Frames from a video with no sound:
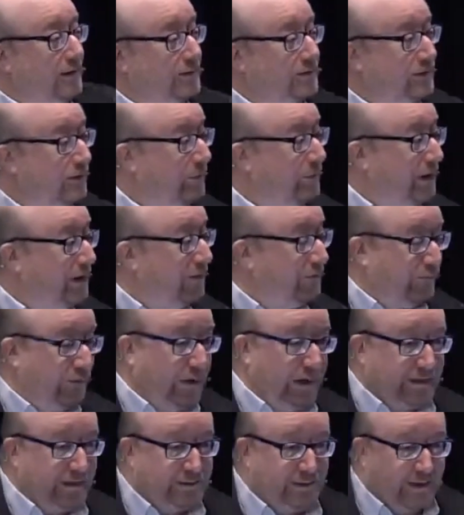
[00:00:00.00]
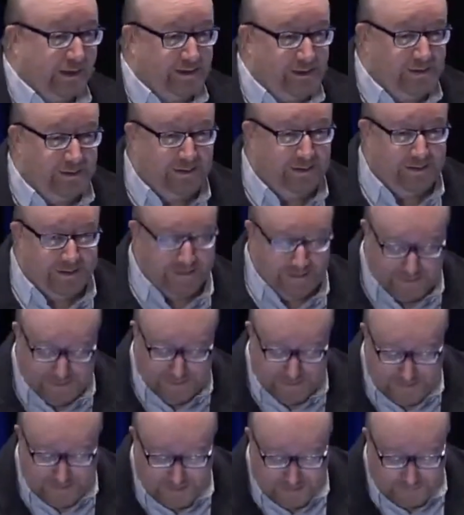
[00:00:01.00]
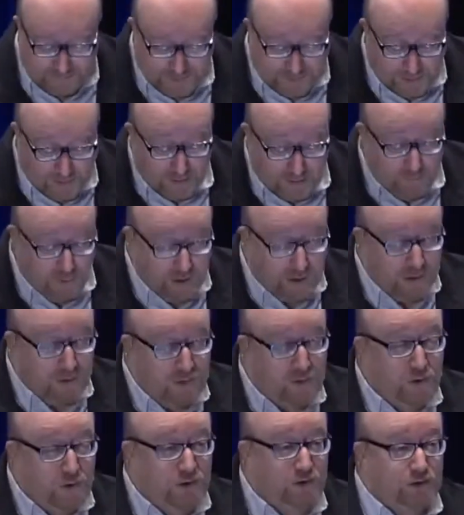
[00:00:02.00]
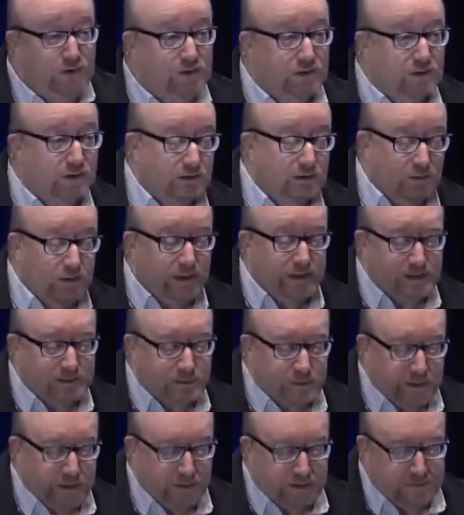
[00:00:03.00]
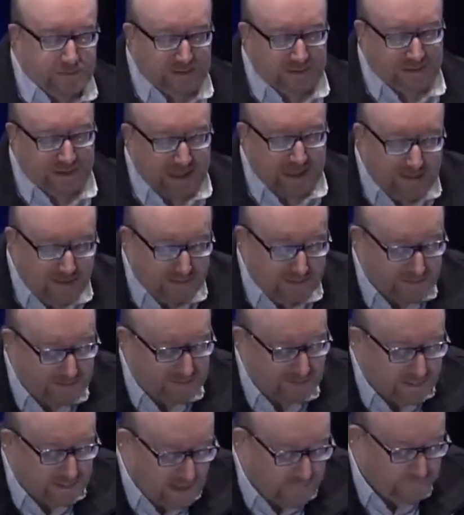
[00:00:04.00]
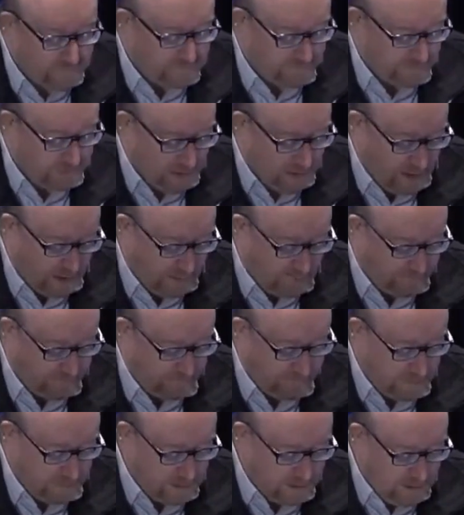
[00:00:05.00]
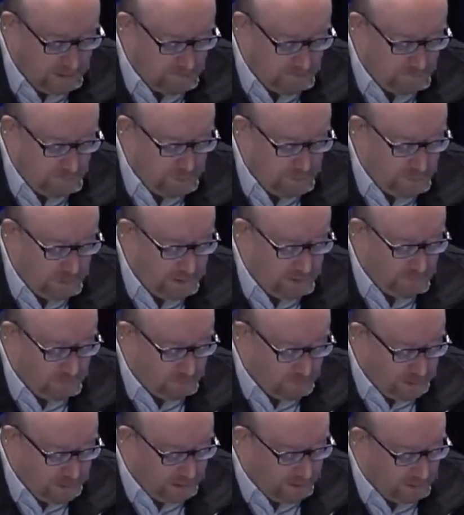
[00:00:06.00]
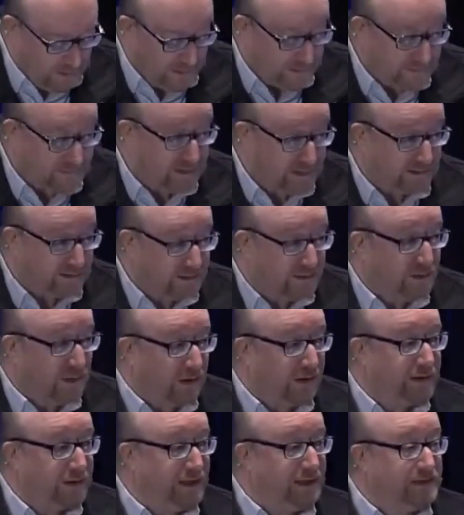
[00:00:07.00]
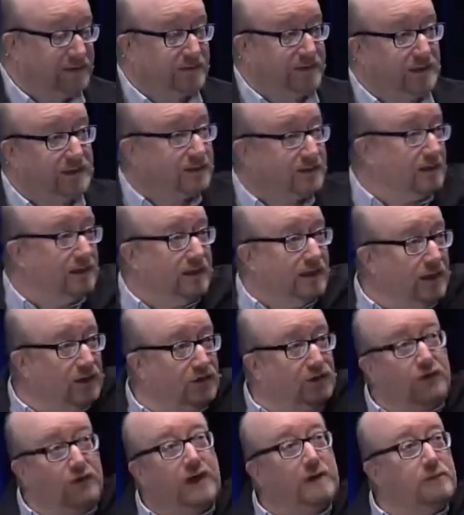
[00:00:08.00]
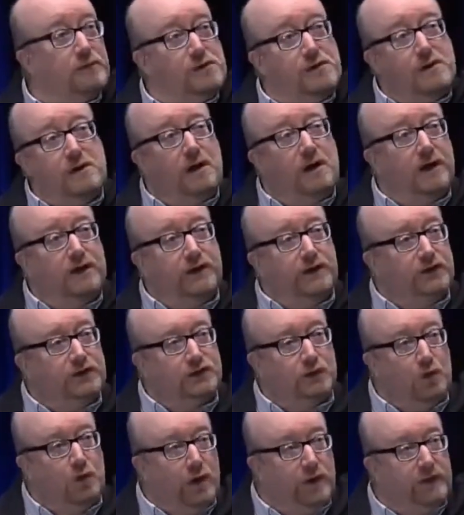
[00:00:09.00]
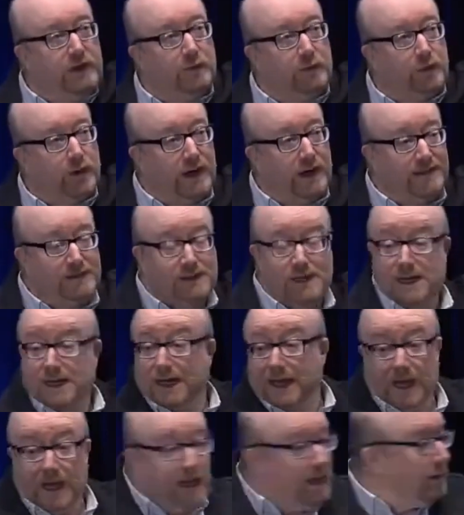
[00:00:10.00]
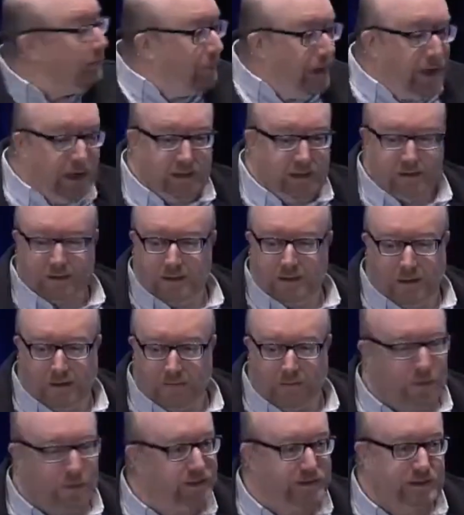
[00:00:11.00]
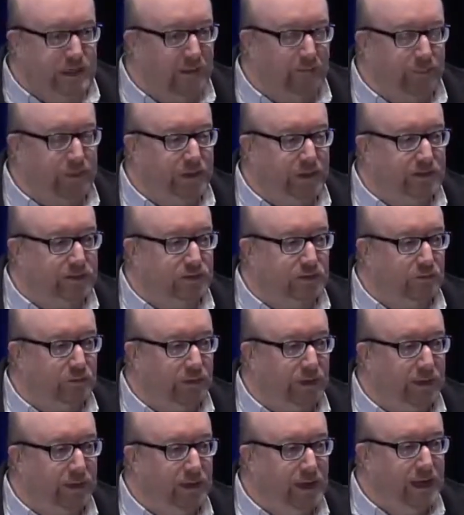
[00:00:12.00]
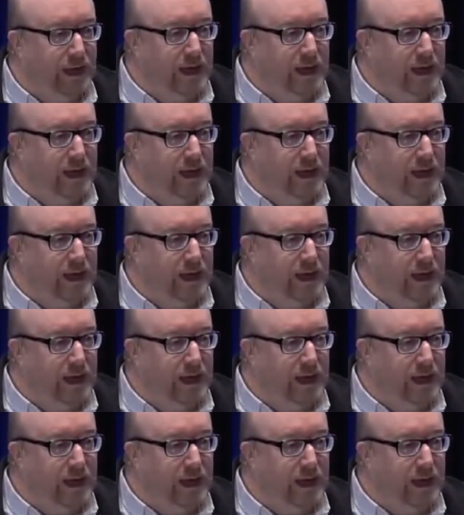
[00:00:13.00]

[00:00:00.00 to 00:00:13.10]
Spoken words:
to be afflicted that I might learn your decrees, because it's in the stuff of life where we realize that God is this incredible God that is worthy of praise, independent of what is happening to me.